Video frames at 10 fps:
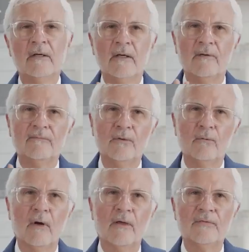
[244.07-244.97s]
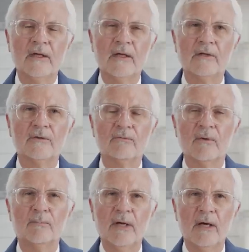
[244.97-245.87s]
if you want the gut to
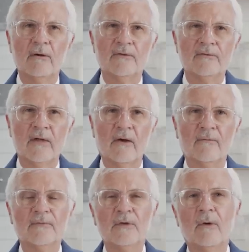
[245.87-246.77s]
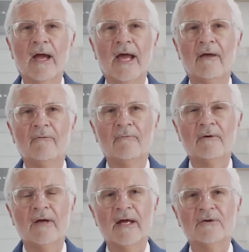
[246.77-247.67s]
repair itself, you
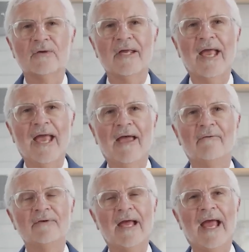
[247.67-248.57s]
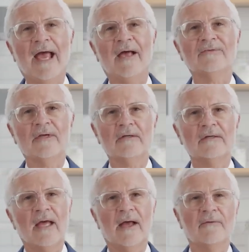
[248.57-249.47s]
actually have to ask it
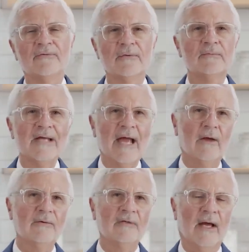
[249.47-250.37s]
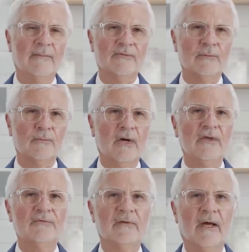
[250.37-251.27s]
to have some downtime, some
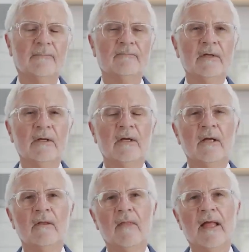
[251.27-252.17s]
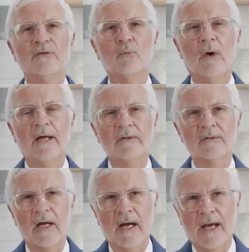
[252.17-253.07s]
rest time. That's why
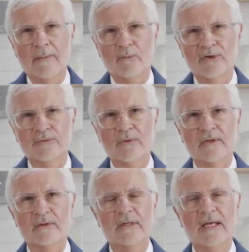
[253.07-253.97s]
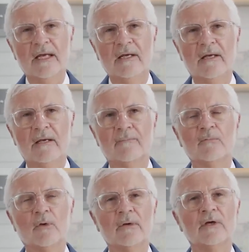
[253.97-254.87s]
time-restricted eating,
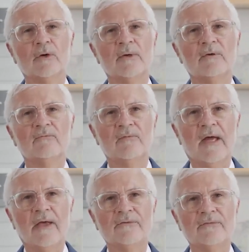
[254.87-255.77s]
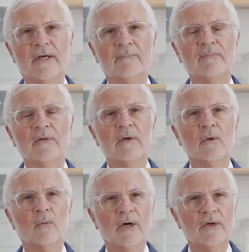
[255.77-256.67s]
or intermittent fasting,
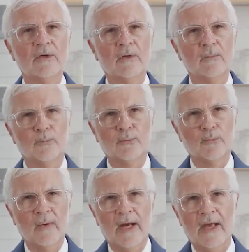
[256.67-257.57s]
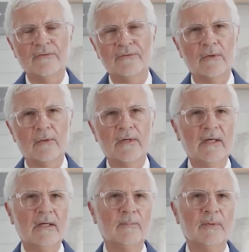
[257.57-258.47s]
where you compress your
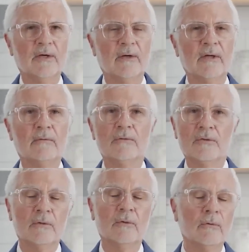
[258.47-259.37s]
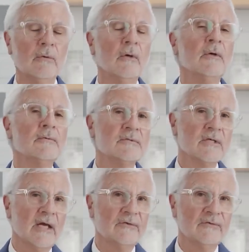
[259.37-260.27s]
eating period to,
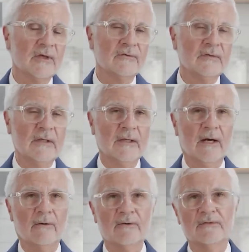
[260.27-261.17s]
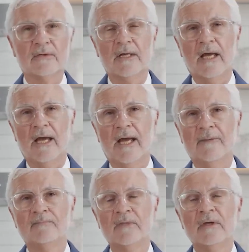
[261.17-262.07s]
say, 16 hours a
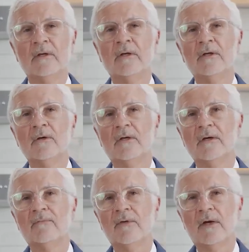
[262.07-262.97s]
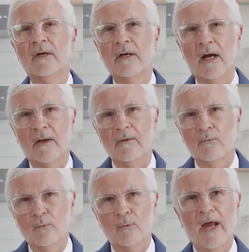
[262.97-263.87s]
day, you give the gut
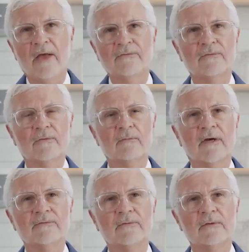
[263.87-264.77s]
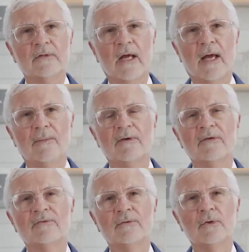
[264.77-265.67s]
rest the rest of the time. And
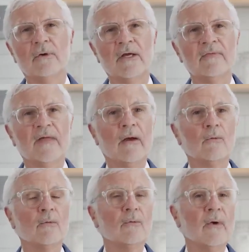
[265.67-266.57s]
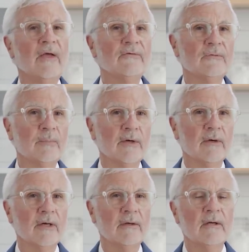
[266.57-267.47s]
it's during that rest
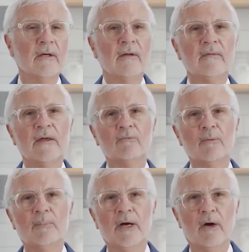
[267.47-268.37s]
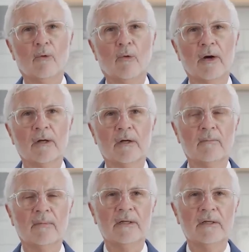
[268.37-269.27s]
period that repair work
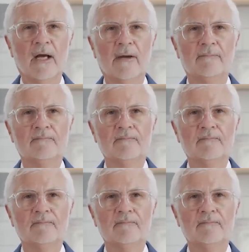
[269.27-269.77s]
can be done.